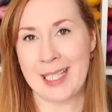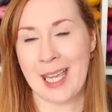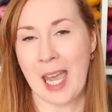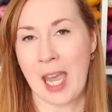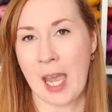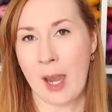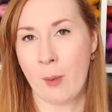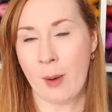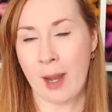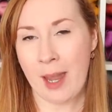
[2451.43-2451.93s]

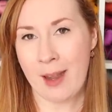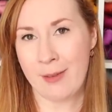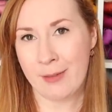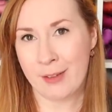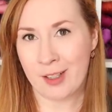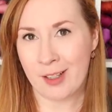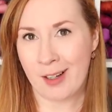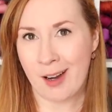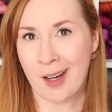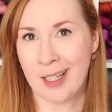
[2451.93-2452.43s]

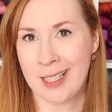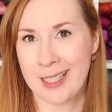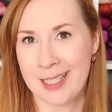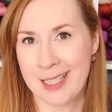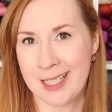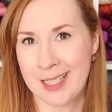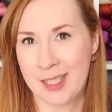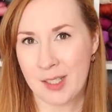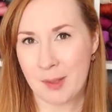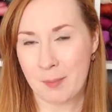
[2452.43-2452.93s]
However, I
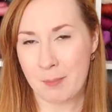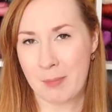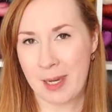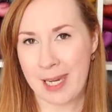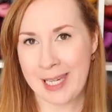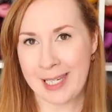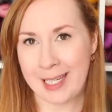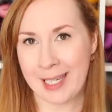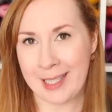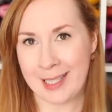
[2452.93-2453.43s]
did
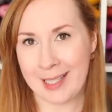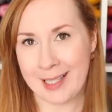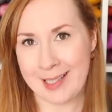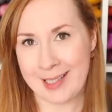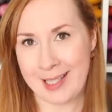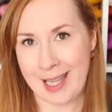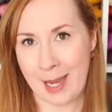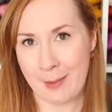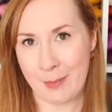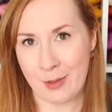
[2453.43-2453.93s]
make an
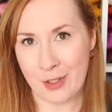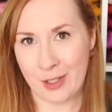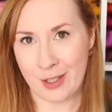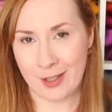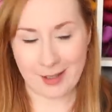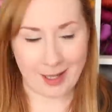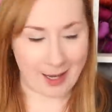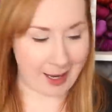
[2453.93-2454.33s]
exception,